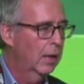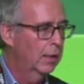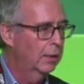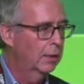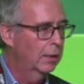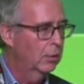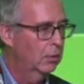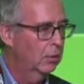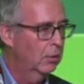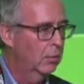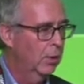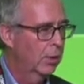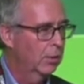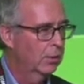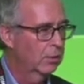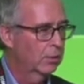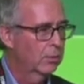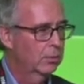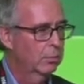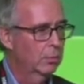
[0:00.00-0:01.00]
They know
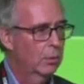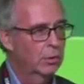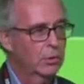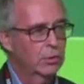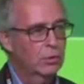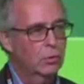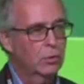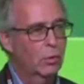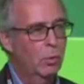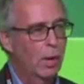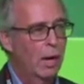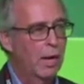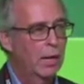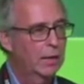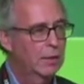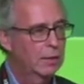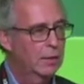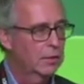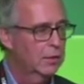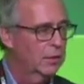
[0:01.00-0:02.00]
what's
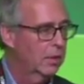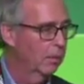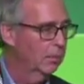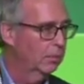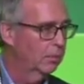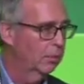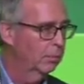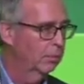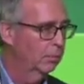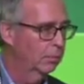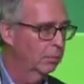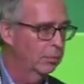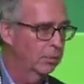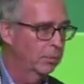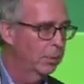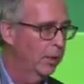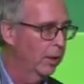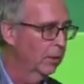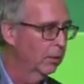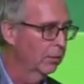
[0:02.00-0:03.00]
required in terms of
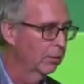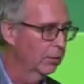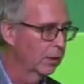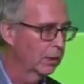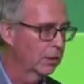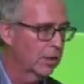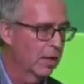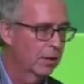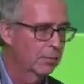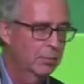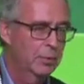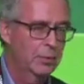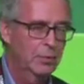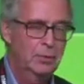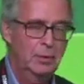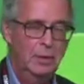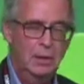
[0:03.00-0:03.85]
repair, for example,